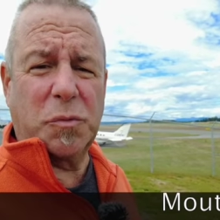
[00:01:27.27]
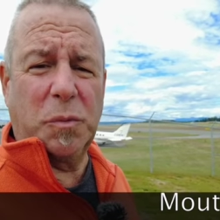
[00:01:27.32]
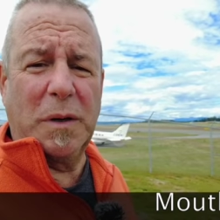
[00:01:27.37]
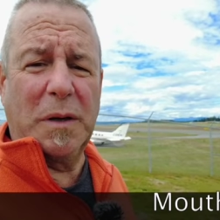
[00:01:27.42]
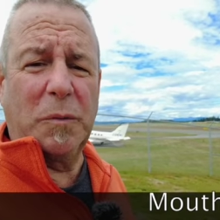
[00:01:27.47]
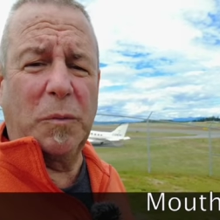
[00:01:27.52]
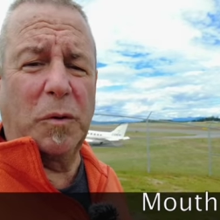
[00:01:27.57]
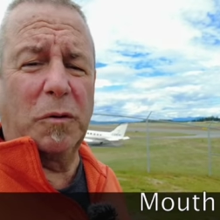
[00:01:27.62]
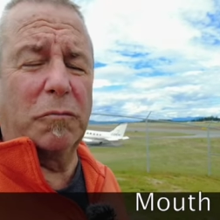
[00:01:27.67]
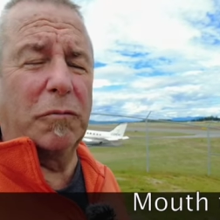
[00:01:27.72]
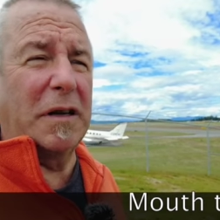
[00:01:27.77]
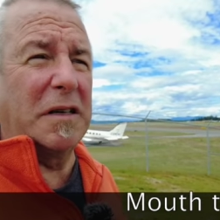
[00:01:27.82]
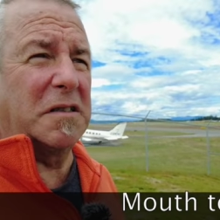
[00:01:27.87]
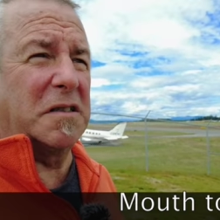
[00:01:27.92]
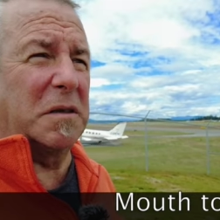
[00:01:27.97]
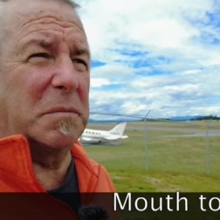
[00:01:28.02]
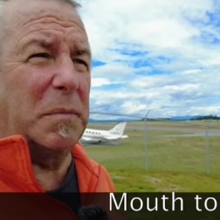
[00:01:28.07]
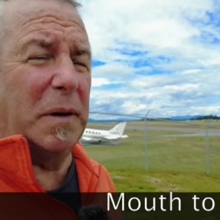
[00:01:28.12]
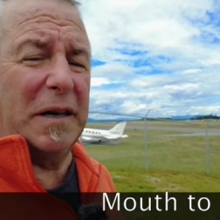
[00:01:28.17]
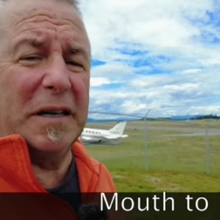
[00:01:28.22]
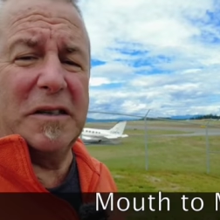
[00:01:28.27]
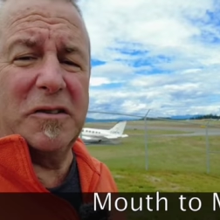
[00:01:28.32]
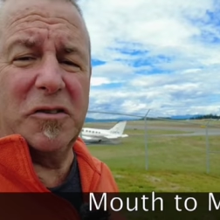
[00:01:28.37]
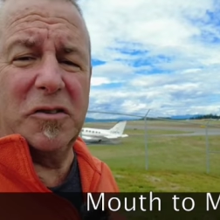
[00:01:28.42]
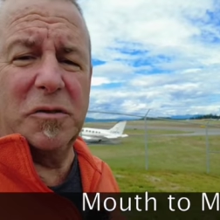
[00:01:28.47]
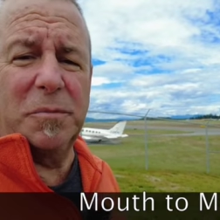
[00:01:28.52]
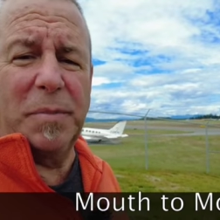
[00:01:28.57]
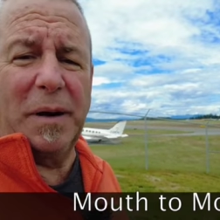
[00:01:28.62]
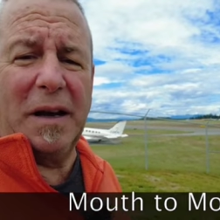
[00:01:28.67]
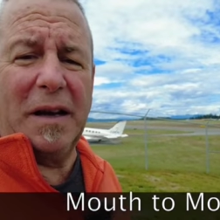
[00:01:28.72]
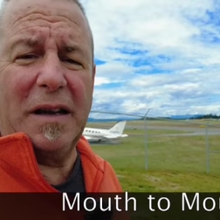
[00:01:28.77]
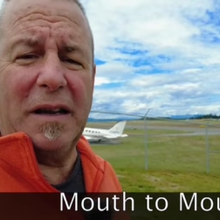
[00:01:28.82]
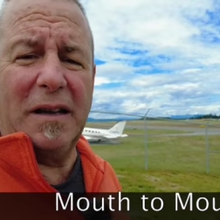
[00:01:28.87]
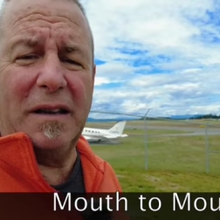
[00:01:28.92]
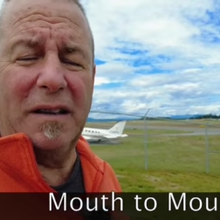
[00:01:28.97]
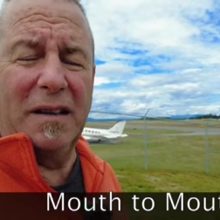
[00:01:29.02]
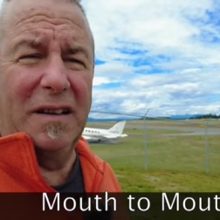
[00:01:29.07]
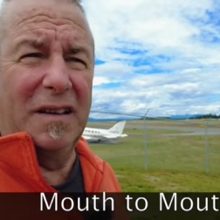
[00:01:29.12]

we were raising money to buy